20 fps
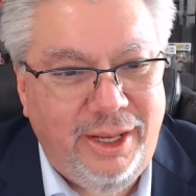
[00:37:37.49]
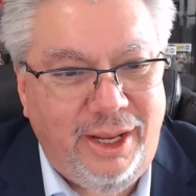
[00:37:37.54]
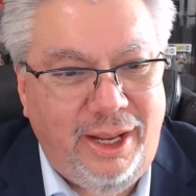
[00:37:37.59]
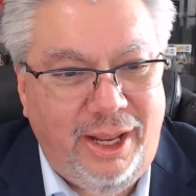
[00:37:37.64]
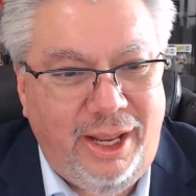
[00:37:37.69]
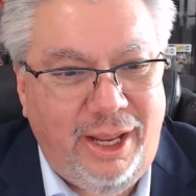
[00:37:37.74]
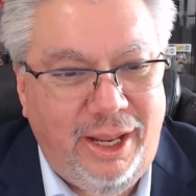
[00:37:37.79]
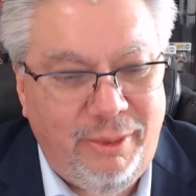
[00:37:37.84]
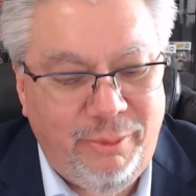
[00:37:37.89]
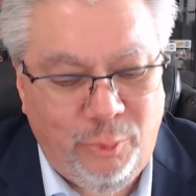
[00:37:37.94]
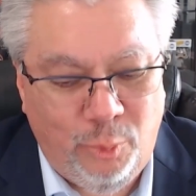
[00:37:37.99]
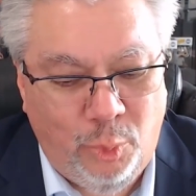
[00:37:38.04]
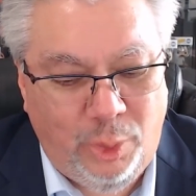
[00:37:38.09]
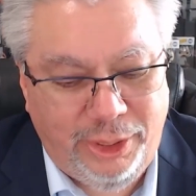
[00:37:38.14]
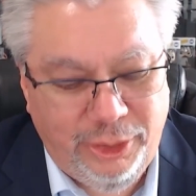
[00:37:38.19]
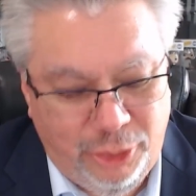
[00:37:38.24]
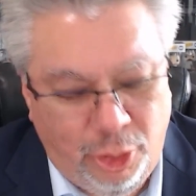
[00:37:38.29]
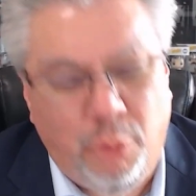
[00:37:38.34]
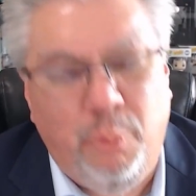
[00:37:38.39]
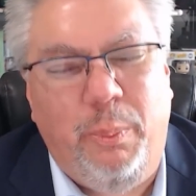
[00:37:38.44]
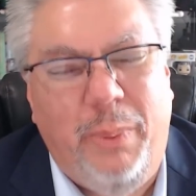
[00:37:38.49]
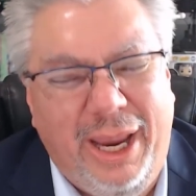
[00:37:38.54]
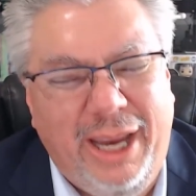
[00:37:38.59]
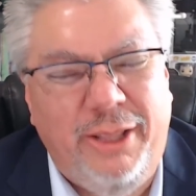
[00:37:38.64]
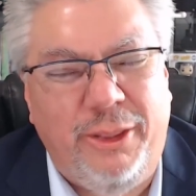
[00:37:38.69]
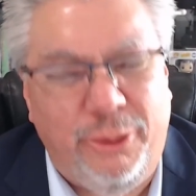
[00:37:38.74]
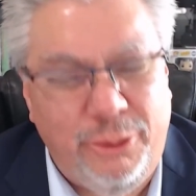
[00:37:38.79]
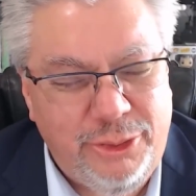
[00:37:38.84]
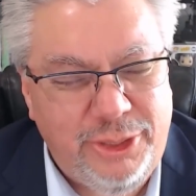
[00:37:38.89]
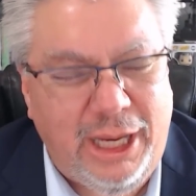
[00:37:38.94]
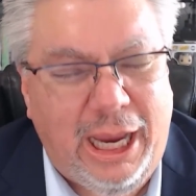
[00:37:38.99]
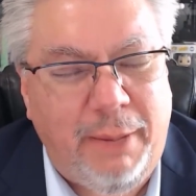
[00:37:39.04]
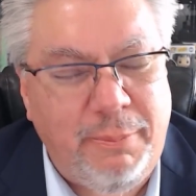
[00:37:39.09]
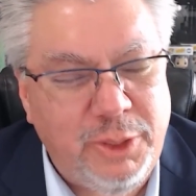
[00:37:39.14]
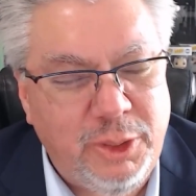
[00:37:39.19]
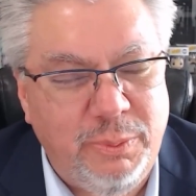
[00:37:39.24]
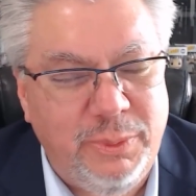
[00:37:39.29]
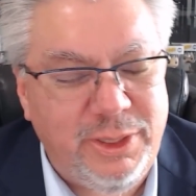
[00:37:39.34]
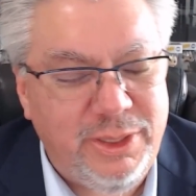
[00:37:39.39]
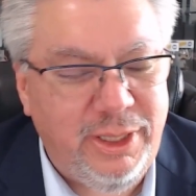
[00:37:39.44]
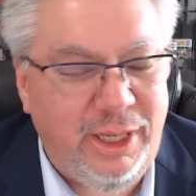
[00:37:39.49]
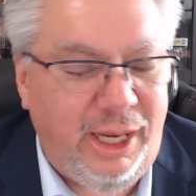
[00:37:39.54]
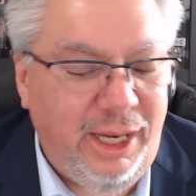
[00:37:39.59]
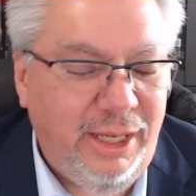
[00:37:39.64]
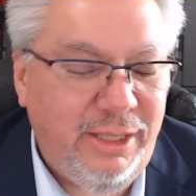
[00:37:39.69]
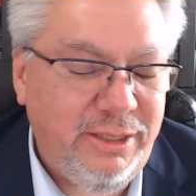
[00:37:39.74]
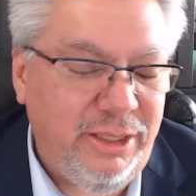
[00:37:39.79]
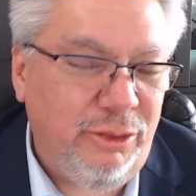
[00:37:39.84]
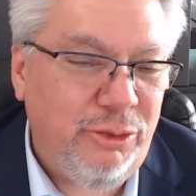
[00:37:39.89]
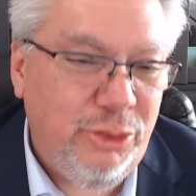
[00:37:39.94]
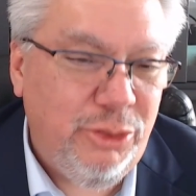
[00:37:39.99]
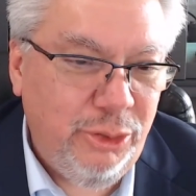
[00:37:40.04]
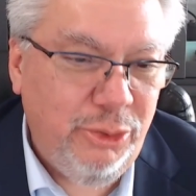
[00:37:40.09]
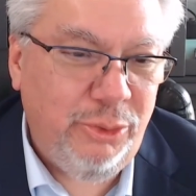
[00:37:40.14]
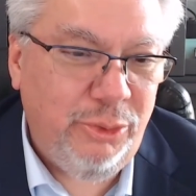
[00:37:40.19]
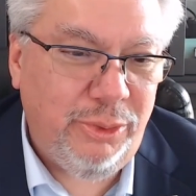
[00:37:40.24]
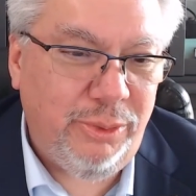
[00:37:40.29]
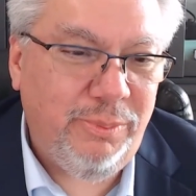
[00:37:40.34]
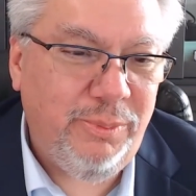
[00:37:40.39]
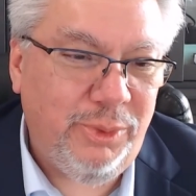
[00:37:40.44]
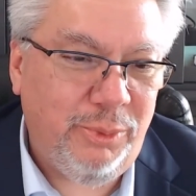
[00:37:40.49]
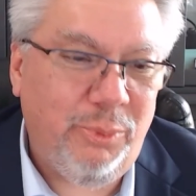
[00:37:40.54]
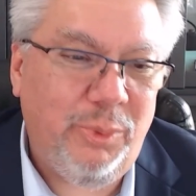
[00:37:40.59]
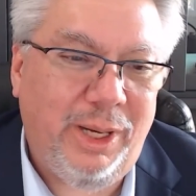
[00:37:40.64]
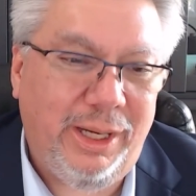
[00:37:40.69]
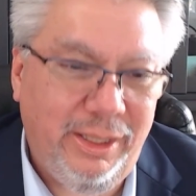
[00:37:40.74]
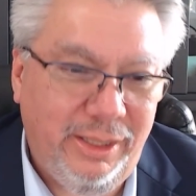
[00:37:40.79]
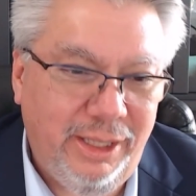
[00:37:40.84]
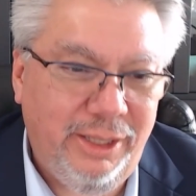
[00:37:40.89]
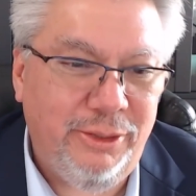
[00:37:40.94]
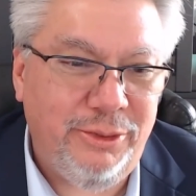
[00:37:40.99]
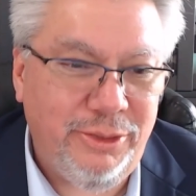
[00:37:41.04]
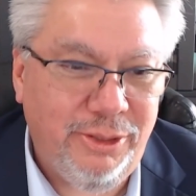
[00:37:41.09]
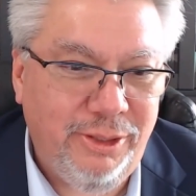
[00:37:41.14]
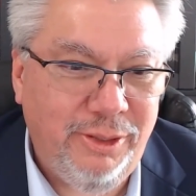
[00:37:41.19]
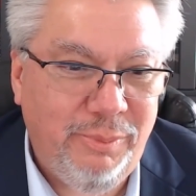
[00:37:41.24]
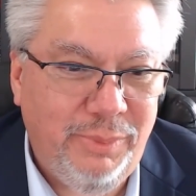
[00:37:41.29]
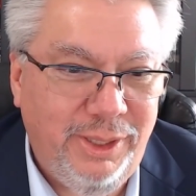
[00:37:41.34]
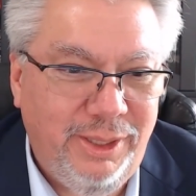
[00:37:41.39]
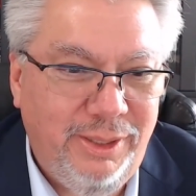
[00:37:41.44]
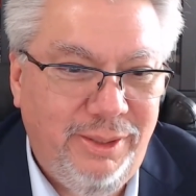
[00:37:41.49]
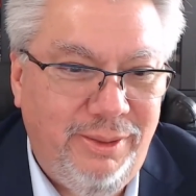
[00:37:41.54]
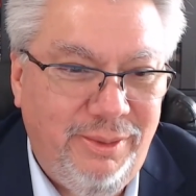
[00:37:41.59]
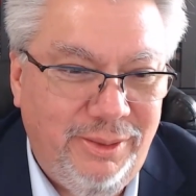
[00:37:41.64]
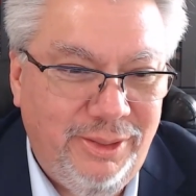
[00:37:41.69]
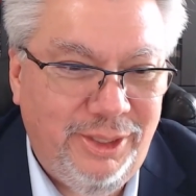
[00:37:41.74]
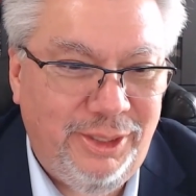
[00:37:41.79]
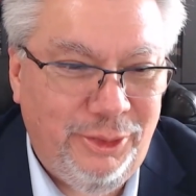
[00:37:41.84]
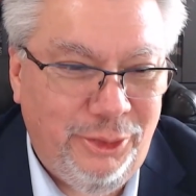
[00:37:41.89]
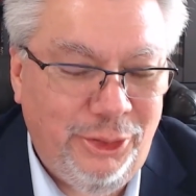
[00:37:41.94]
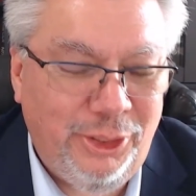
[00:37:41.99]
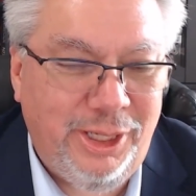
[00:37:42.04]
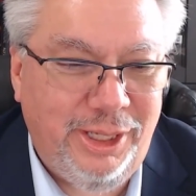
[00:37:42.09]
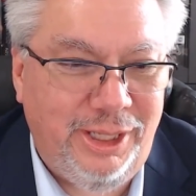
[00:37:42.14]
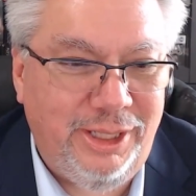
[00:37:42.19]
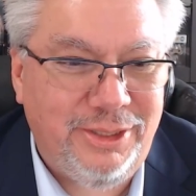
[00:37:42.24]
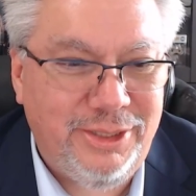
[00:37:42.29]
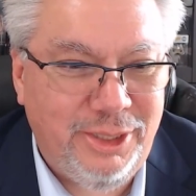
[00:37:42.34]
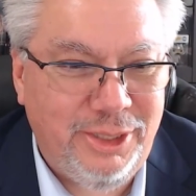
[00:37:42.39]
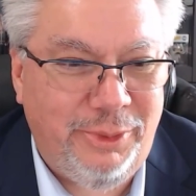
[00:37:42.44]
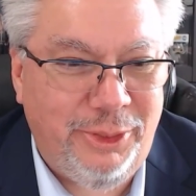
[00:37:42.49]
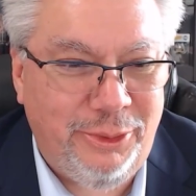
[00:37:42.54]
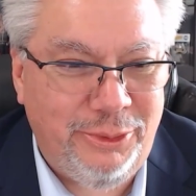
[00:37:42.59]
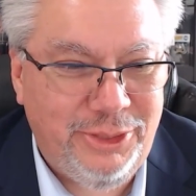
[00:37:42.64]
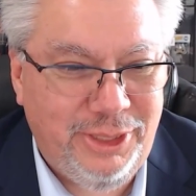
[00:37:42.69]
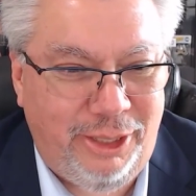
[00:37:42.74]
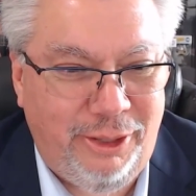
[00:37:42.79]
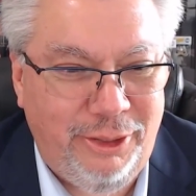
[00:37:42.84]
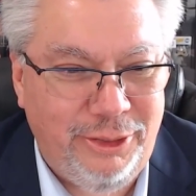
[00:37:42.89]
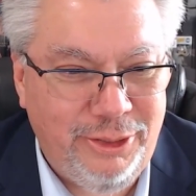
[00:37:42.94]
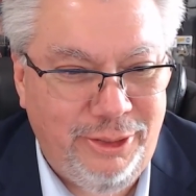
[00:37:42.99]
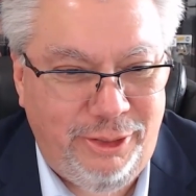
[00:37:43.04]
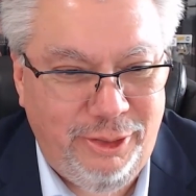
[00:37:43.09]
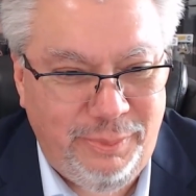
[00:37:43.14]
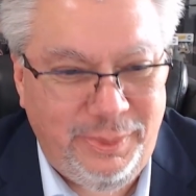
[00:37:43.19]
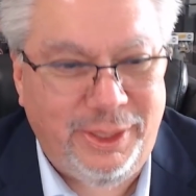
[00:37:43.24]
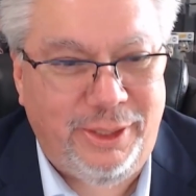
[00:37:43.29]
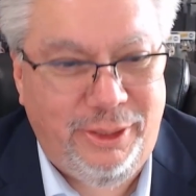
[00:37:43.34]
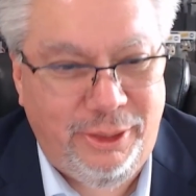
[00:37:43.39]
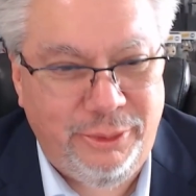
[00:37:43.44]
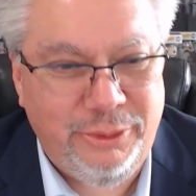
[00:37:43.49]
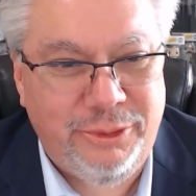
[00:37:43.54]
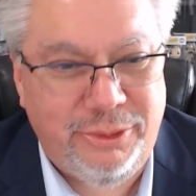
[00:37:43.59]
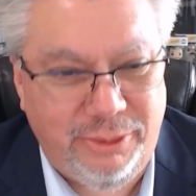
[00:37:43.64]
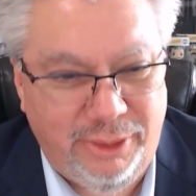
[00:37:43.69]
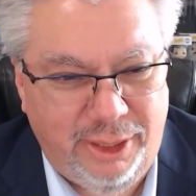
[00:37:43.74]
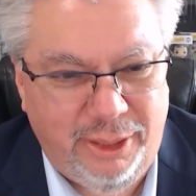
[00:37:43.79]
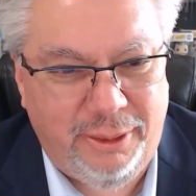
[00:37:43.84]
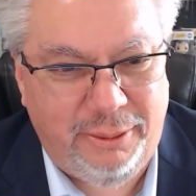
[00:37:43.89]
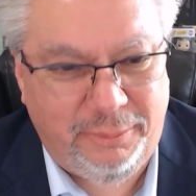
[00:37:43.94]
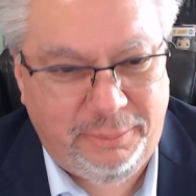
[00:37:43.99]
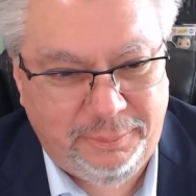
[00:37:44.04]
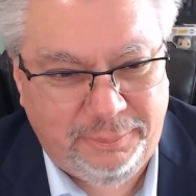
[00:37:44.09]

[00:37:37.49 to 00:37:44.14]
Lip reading: one, don't make those types of mistakes, and two, the regulators are going to be looking at some of those areas a little bit closer now.